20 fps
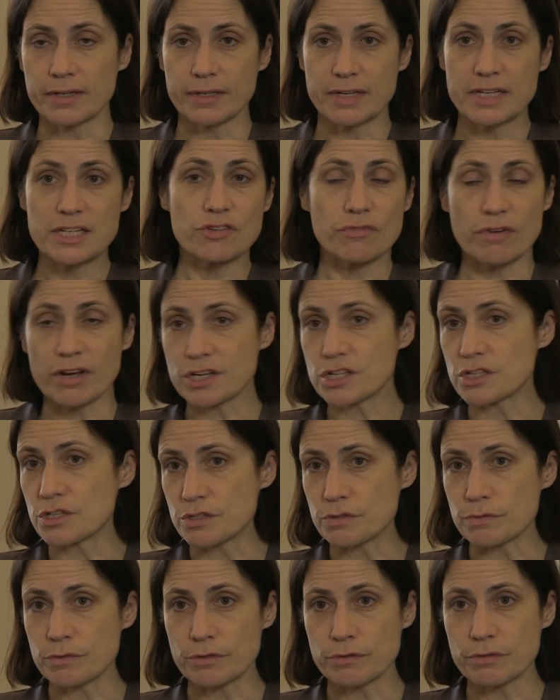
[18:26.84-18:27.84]

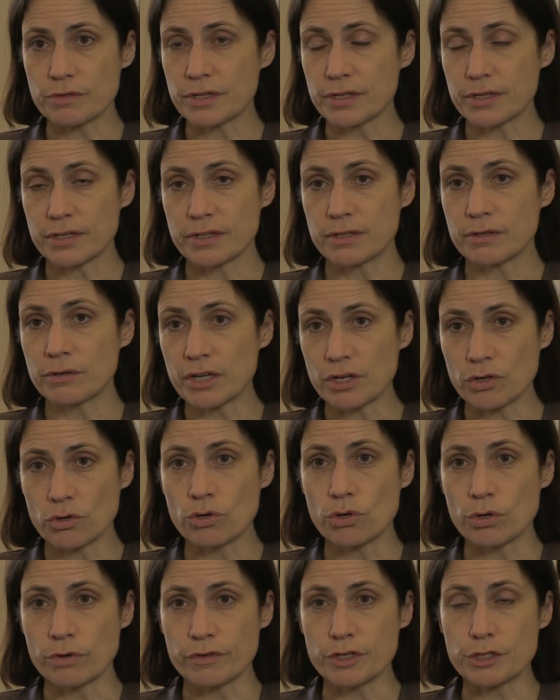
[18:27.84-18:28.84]
interactions with
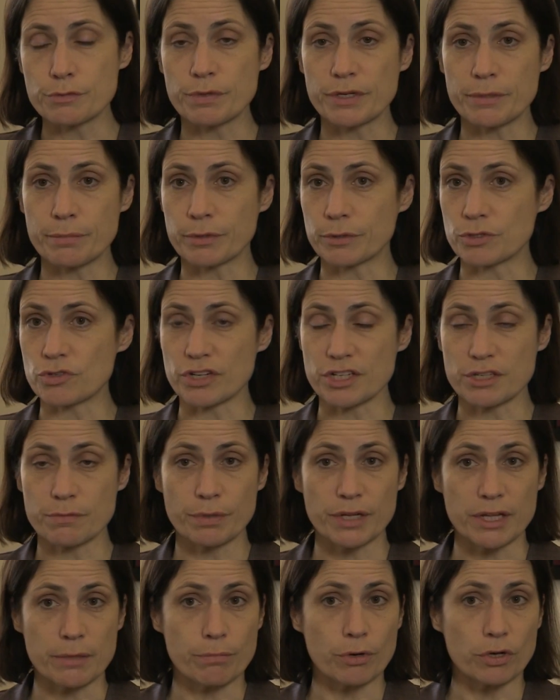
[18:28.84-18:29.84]
Yanukovych, people trying to
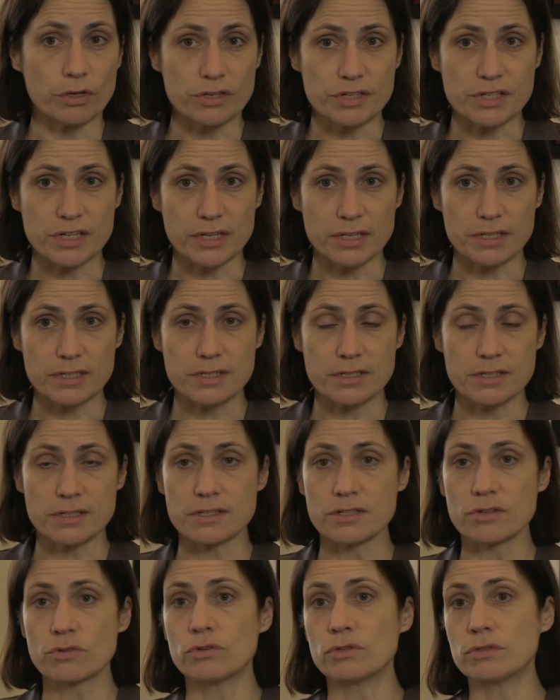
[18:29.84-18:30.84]
play politics.
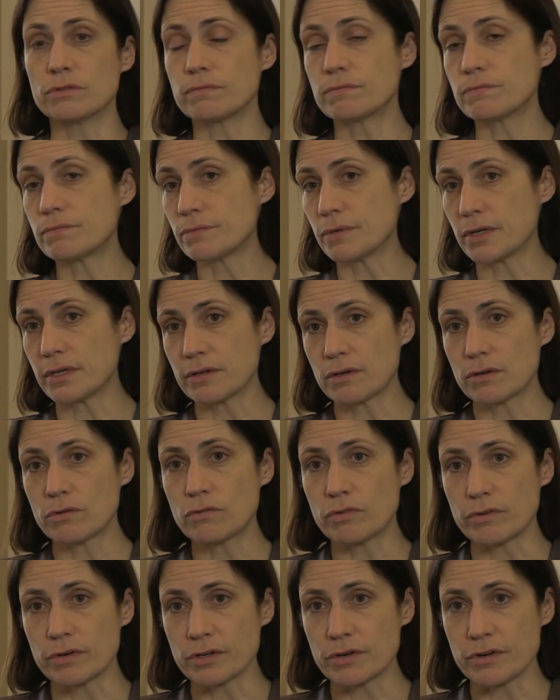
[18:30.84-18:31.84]
There's the whole
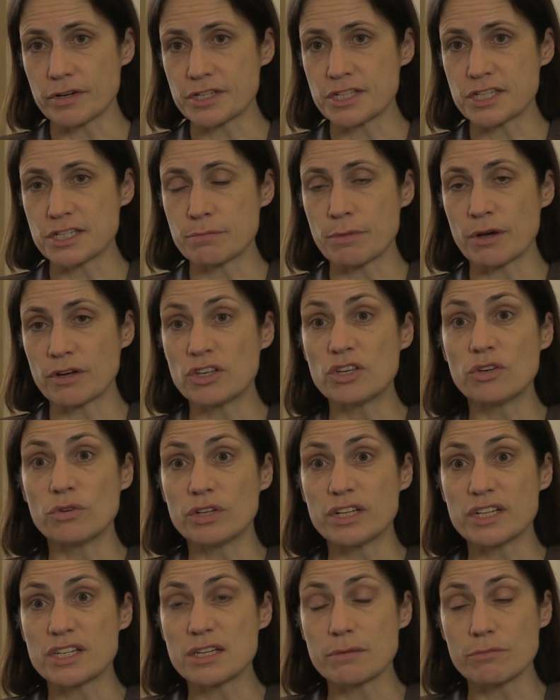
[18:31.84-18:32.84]
crisis about
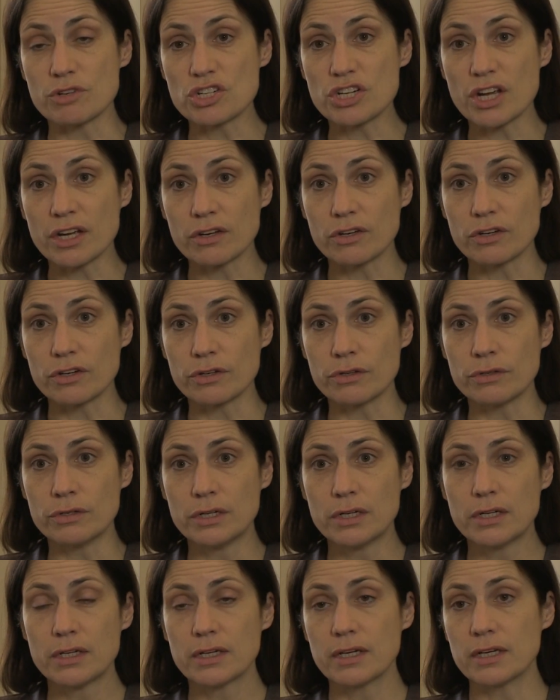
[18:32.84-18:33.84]
Yulia Tymoshenko
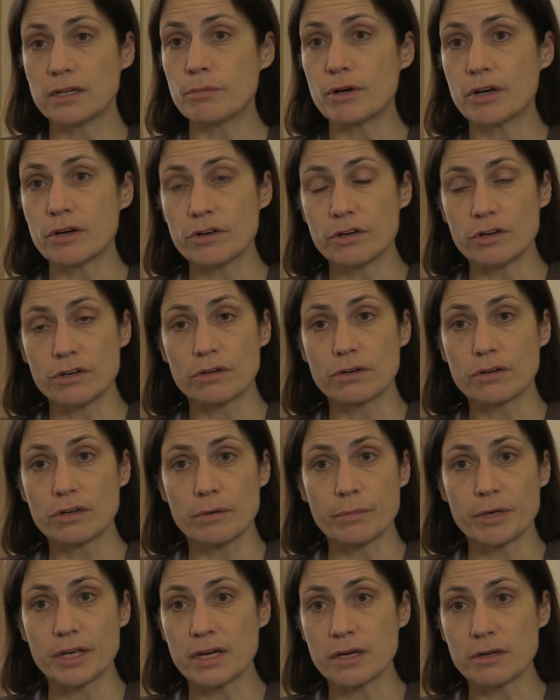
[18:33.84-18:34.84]
and about her
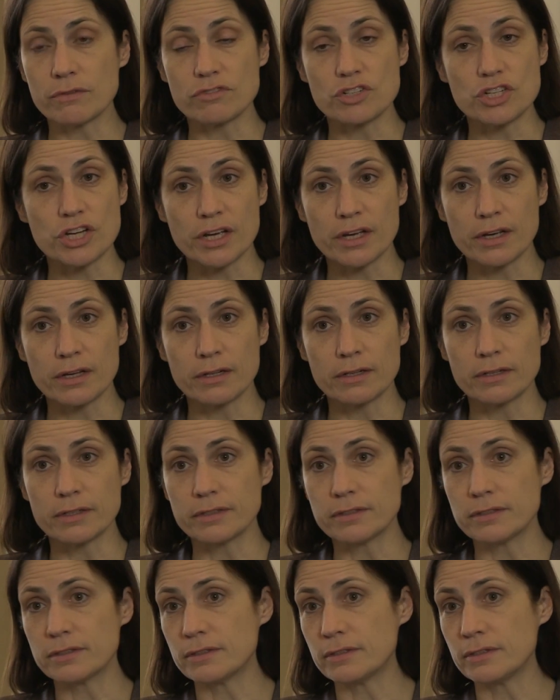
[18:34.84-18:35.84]
coming out of jail,
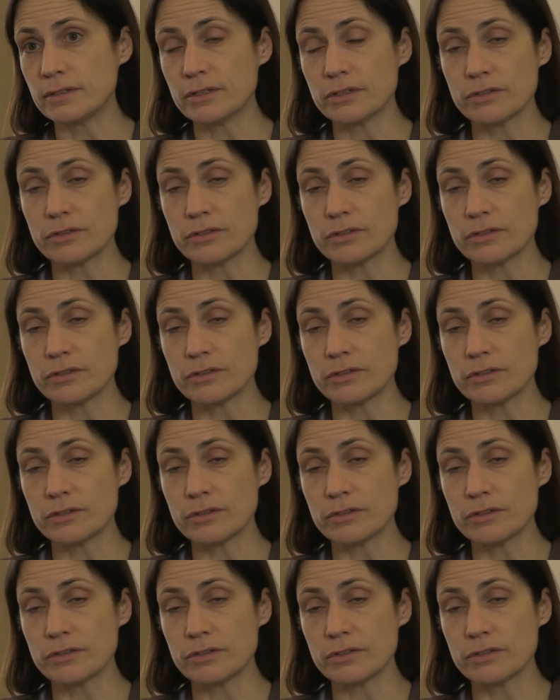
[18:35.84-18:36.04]
and